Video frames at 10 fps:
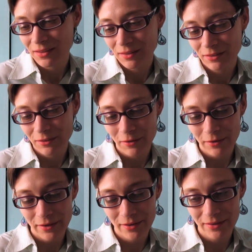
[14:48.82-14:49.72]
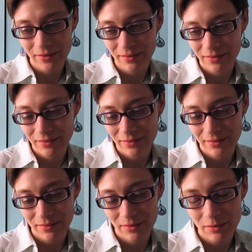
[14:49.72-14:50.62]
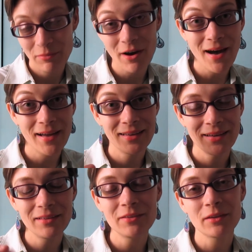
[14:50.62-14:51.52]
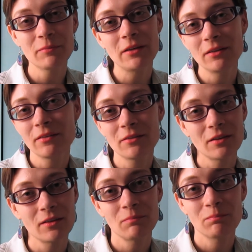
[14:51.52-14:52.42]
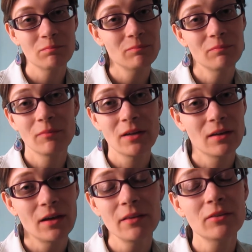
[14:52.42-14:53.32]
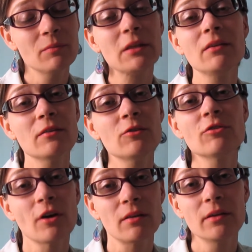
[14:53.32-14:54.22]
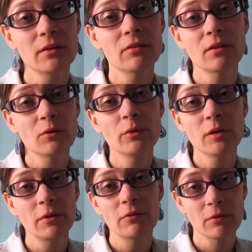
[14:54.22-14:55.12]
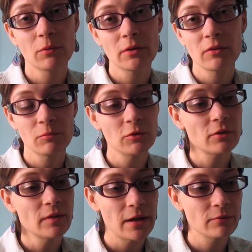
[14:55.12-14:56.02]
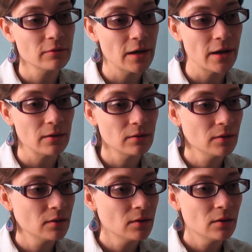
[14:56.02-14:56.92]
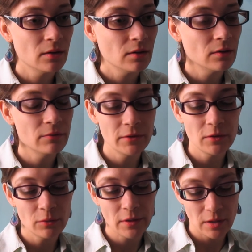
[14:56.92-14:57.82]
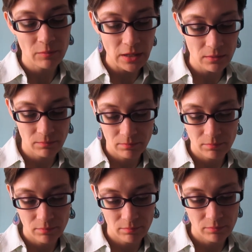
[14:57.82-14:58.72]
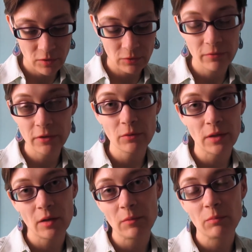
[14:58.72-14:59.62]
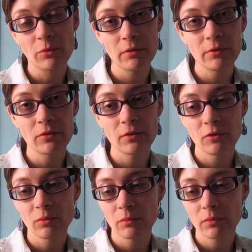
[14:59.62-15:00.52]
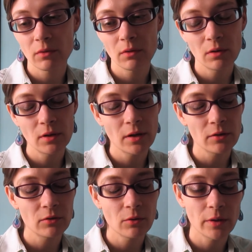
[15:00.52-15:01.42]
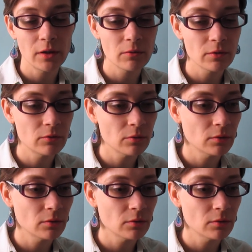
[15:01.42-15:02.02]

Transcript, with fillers: Sorry by. At least I'm ending this on a, at least I'm ending this chuckling instead of weeping for once. I'm just glad for that. The video that I made, this video that I made previous to this one, it got so angry and so